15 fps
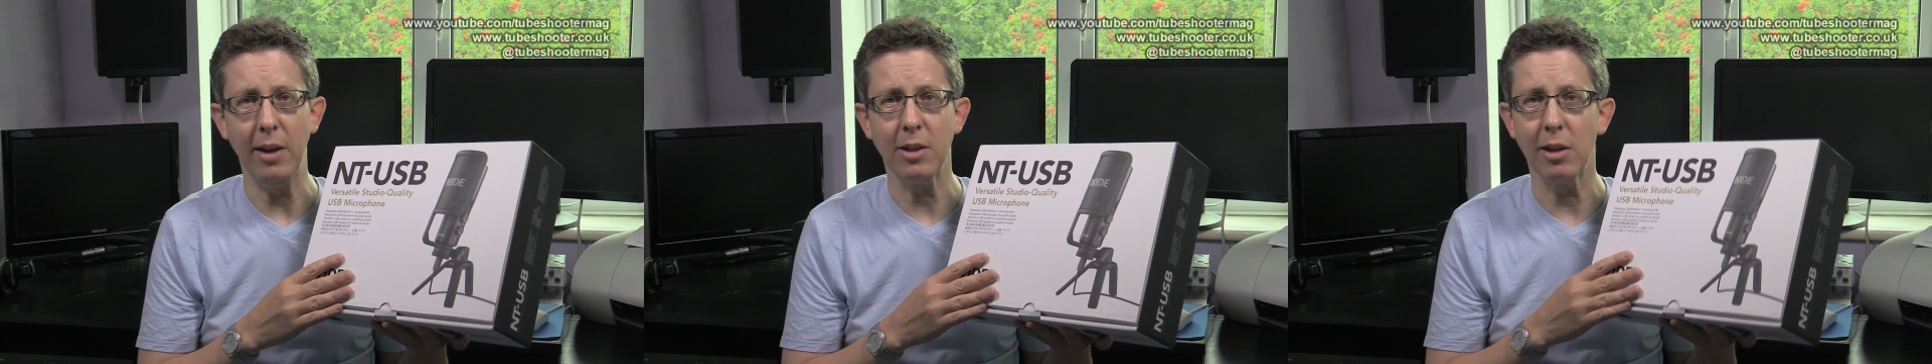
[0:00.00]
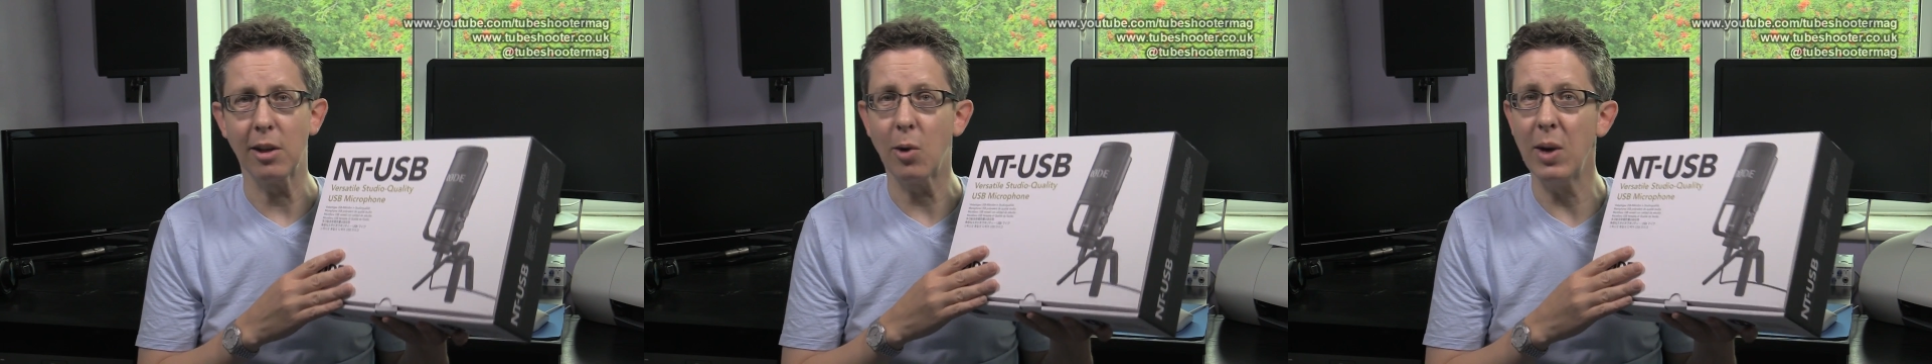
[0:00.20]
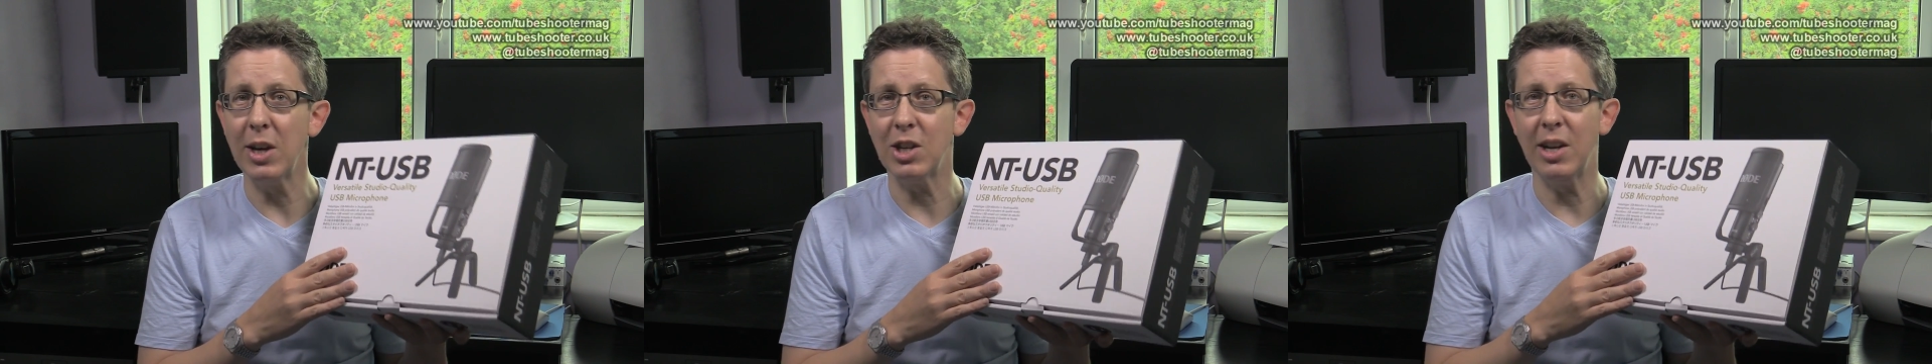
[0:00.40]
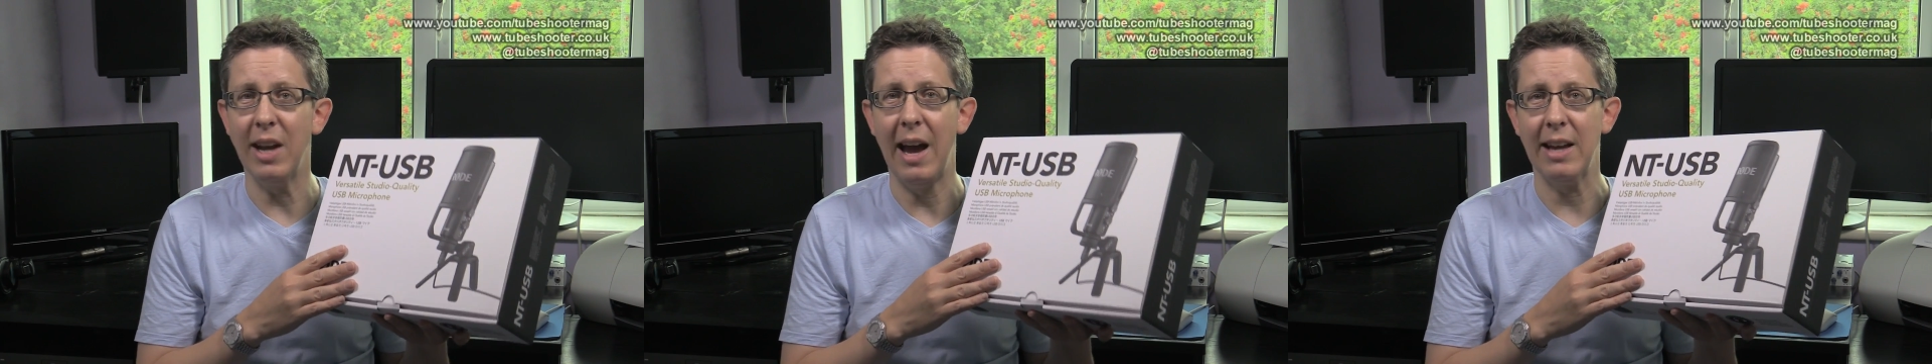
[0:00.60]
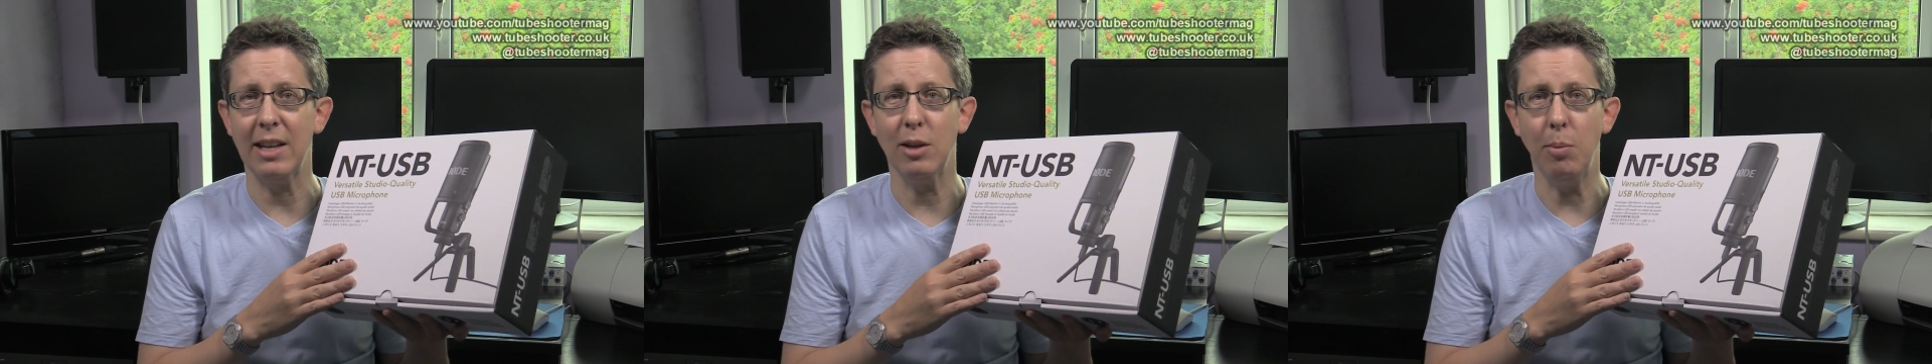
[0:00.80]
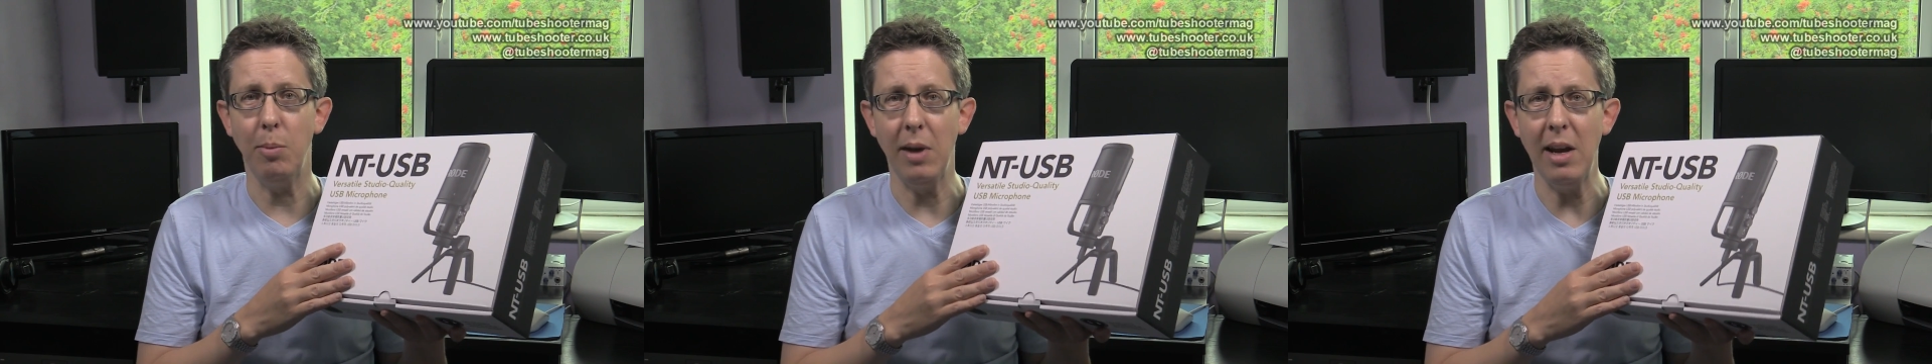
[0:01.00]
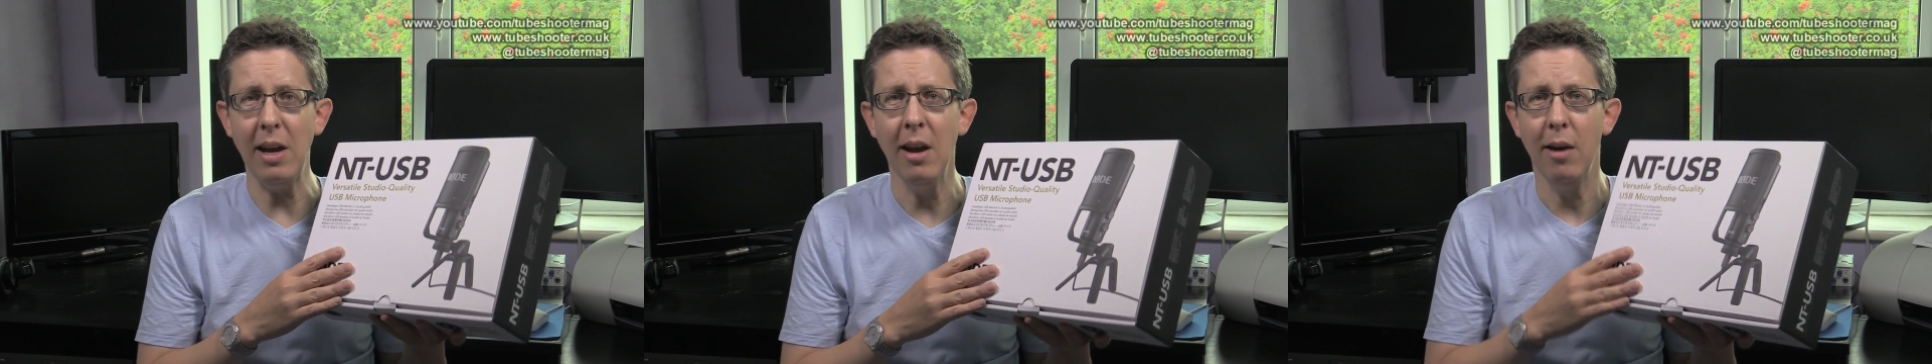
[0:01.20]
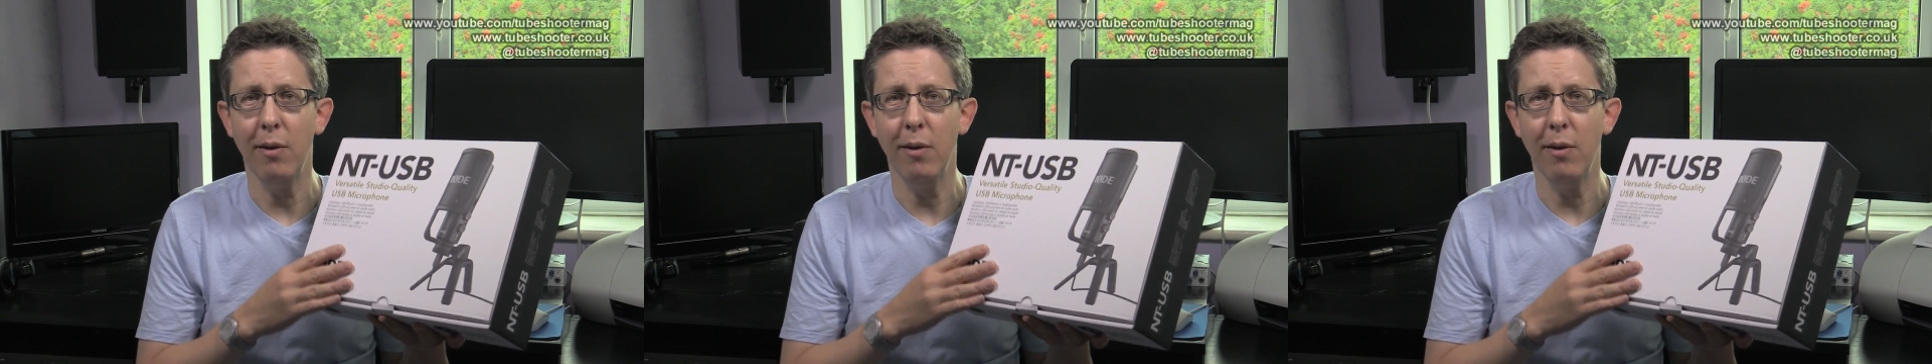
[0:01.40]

So the question has to be,